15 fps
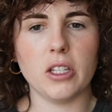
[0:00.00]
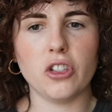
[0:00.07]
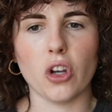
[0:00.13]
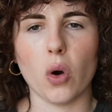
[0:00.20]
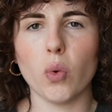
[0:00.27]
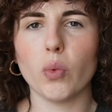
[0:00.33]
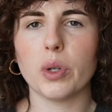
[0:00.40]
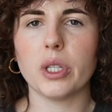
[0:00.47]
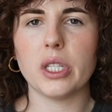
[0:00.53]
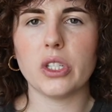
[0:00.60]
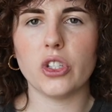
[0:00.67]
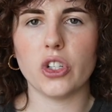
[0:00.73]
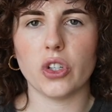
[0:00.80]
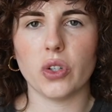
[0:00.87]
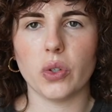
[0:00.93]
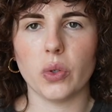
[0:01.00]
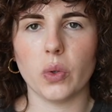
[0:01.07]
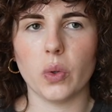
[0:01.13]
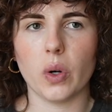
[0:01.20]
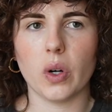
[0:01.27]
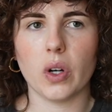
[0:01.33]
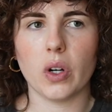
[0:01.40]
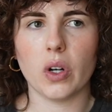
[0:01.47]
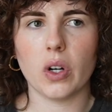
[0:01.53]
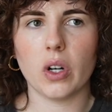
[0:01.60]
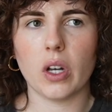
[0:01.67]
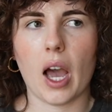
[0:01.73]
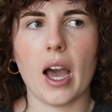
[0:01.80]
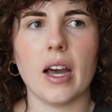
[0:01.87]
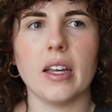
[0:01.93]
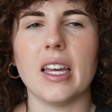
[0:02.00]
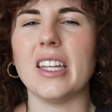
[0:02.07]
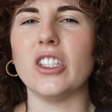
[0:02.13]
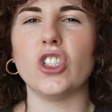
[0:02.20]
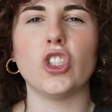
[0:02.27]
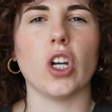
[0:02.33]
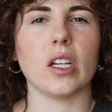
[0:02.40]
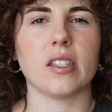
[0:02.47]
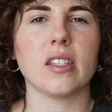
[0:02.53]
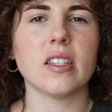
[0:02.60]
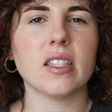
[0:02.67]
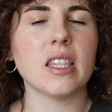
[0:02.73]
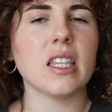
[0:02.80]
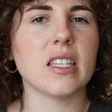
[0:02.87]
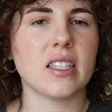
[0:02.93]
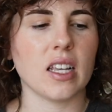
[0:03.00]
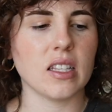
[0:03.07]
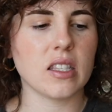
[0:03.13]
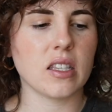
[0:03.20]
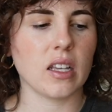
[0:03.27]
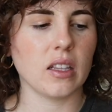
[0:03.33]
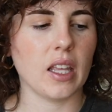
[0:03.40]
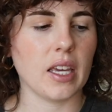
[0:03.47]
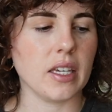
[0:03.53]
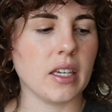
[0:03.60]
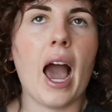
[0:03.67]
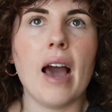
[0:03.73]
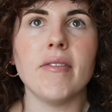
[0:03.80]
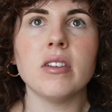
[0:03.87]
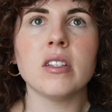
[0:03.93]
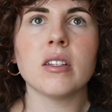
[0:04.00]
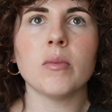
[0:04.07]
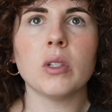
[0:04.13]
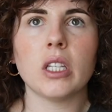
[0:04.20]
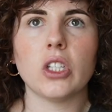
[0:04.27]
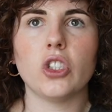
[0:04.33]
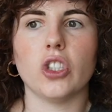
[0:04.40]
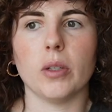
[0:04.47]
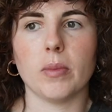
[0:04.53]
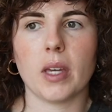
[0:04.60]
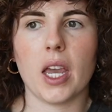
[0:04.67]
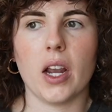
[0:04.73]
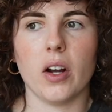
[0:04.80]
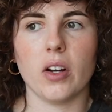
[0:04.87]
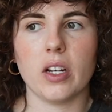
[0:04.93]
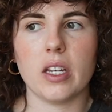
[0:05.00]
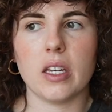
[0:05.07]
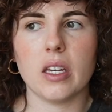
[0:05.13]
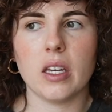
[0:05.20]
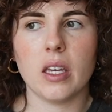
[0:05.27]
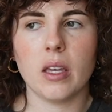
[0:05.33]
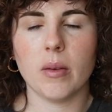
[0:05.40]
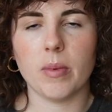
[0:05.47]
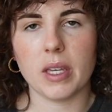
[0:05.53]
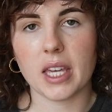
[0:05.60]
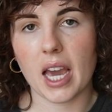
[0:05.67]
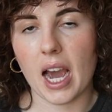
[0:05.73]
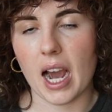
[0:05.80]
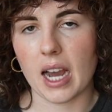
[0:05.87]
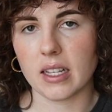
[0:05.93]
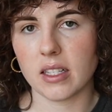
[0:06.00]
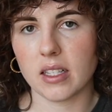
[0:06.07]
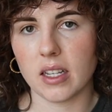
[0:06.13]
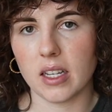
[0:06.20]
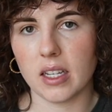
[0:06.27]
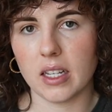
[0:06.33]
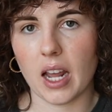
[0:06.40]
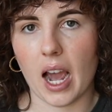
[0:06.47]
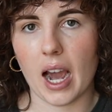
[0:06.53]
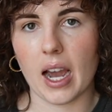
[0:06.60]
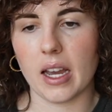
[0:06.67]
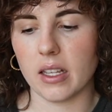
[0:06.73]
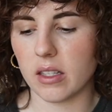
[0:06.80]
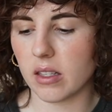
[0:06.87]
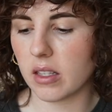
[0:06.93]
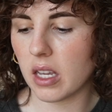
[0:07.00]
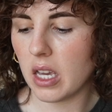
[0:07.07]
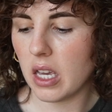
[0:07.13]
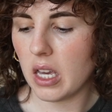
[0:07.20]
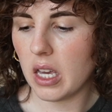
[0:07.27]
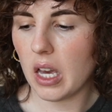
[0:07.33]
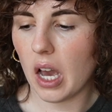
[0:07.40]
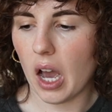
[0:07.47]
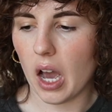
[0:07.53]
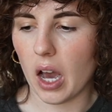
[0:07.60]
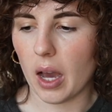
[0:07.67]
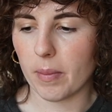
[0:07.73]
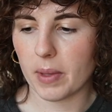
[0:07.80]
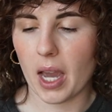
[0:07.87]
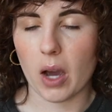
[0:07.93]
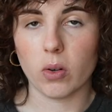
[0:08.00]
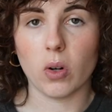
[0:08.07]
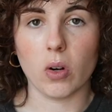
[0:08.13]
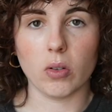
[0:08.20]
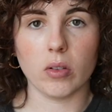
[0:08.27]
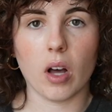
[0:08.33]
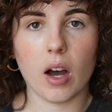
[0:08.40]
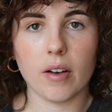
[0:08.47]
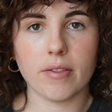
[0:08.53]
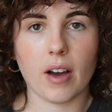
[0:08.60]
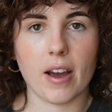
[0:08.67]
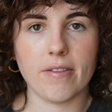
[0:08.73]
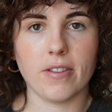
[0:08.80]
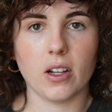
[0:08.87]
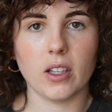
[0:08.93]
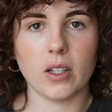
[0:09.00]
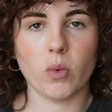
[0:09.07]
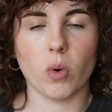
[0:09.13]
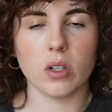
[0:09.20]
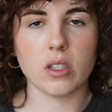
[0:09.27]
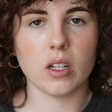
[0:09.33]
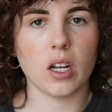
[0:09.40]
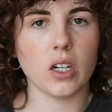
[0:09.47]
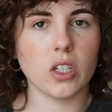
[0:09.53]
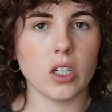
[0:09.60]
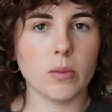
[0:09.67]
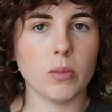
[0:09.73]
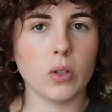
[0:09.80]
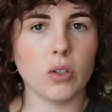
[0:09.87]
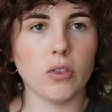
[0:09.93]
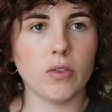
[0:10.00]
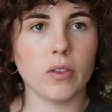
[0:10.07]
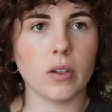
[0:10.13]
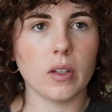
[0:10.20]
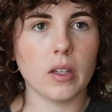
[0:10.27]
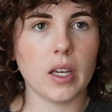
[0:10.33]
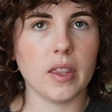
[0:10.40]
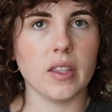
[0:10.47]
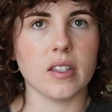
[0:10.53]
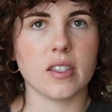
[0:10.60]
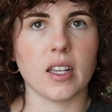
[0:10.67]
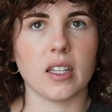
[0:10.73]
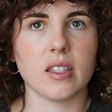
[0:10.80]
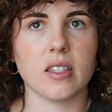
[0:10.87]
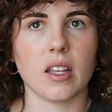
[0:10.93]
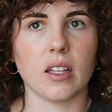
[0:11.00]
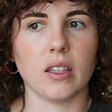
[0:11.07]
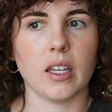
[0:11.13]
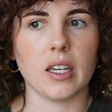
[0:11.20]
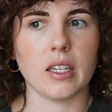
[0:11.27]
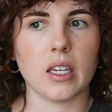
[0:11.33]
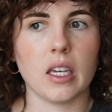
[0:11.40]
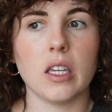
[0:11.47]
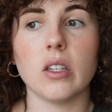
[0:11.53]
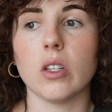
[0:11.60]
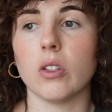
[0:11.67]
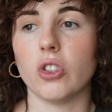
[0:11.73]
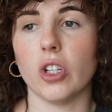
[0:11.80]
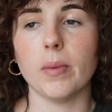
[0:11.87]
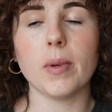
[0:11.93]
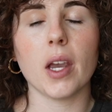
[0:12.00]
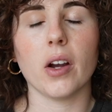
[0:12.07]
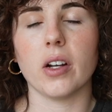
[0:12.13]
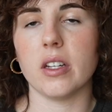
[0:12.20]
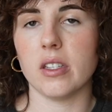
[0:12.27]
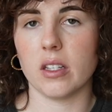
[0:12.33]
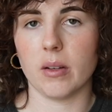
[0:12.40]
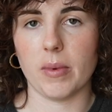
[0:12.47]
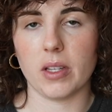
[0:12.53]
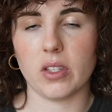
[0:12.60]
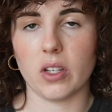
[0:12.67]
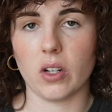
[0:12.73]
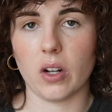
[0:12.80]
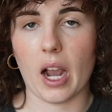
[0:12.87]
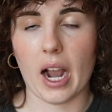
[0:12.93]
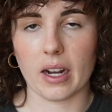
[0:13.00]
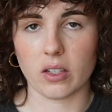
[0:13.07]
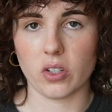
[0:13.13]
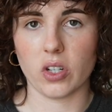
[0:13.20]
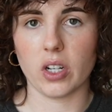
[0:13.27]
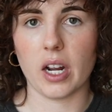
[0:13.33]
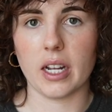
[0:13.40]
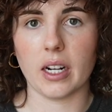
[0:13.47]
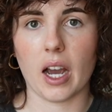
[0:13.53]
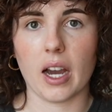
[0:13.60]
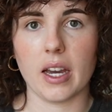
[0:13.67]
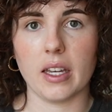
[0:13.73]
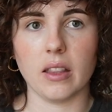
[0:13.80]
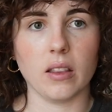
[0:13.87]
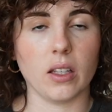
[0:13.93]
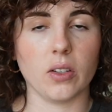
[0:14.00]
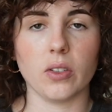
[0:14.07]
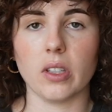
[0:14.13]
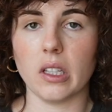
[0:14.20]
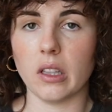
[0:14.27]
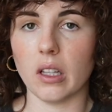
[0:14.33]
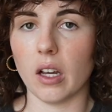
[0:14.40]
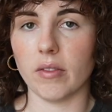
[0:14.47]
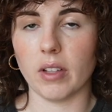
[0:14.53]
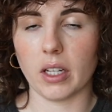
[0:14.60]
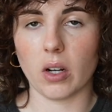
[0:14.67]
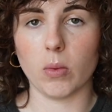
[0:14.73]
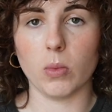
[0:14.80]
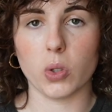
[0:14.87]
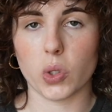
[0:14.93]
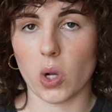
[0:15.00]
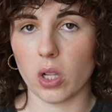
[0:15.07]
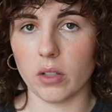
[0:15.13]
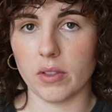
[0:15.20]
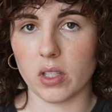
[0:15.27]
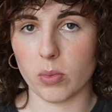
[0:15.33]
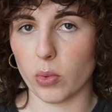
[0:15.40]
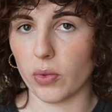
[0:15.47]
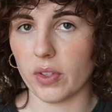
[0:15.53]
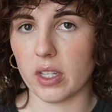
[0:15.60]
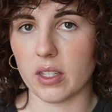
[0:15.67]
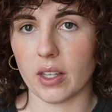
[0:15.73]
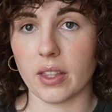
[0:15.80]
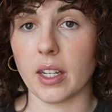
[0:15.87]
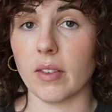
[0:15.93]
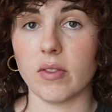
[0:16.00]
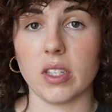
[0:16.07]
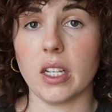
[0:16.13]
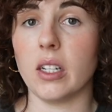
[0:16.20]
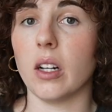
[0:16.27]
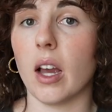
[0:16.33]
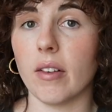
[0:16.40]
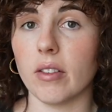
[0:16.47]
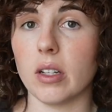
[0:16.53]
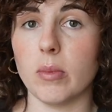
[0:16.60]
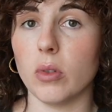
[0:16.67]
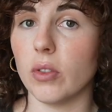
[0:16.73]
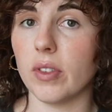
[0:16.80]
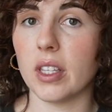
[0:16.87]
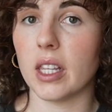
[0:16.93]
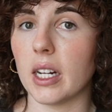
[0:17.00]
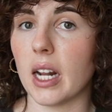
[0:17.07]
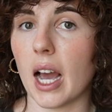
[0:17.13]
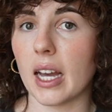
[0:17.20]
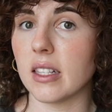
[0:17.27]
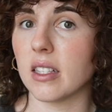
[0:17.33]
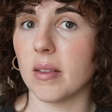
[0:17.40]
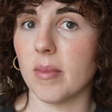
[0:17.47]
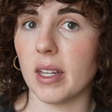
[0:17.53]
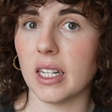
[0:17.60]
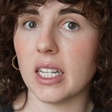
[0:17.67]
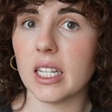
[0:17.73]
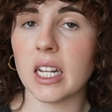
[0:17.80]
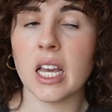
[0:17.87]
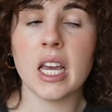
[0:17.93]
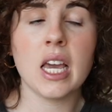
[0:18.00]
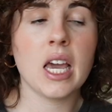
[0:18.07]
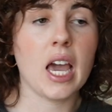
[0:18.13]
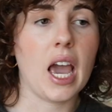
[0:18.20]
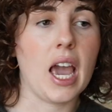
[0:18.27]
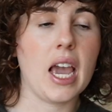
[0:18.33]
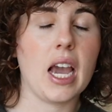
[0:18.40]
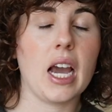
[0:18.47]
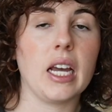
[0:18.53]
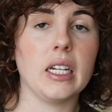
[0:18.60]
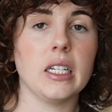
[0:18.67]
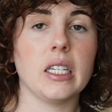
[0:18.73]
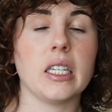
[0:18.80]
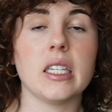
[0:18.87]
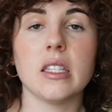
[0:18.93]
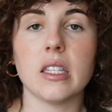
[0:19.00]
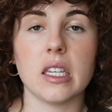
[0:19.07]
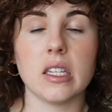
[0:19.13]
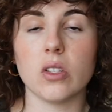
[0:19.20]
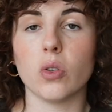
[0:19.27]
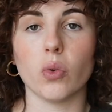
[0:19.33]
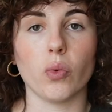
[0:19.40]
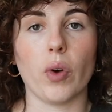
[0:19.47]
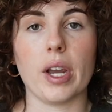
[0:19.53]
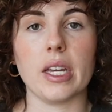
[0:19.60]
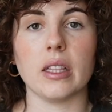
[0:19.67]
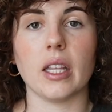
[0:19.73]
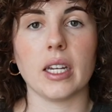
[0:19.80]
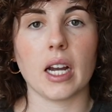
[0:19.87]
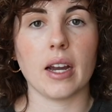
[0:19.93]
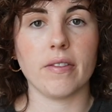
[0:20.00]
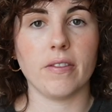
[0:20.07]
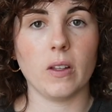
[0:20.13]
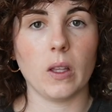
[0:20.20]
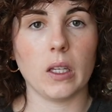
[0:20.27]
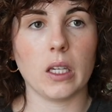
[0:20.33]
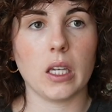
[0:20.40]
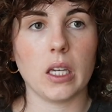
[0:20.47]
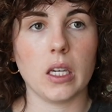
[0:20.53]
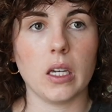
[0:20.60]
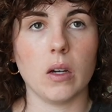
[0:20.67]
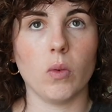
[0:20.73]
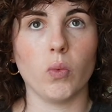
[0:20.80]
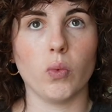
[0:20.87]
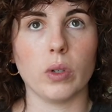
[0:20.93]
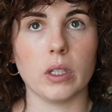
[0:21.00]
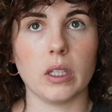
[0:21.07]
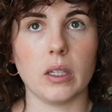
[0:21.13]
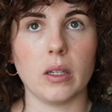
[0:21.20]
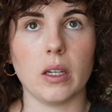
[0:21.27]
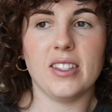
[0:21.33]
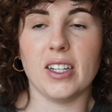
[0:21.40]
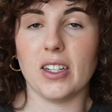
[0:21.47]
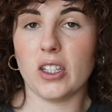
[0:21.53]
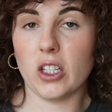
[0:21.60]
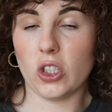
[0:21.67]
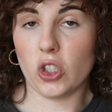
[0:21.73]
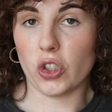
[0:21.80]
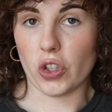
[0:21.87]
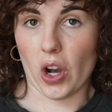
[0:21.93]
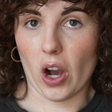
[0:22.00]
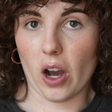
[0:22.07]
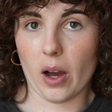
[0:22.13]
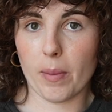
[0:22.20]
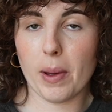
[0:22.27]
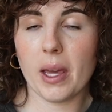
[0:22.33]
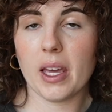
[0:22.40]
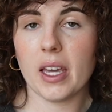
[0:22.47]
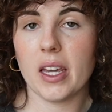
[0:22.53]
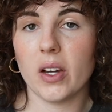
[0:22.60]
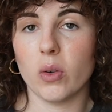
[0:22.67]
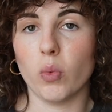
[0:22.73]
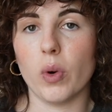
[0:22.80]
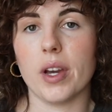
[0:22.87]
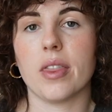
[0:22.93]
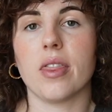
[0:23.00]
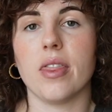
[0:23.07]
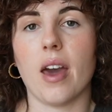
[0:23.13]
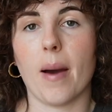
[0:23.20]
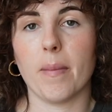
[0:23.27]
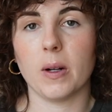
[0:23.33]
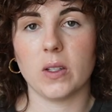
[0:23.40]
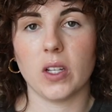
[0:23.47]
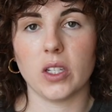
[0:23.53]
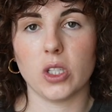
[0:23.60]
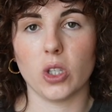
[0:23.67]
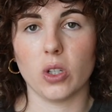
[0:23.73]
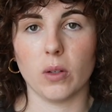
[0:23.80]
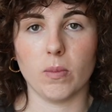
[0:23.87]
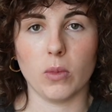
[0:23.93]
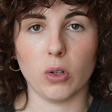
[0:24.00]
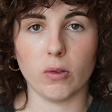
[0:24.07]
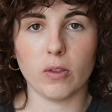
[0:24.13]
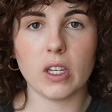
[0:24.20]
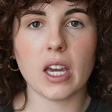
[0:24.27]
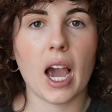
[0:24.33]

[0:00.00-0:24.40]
don't really do it justice, in the sense that like having someone like Jim Carrey be casted as Count Olaf, I felt like wasn't a good move, in the sense that like Jim Carrey is an amazing actor, and I literally love like almost all of his movies. I think I've seen every movie has him in it, and he's great. Like I feel like he really did a good job with that particular movie.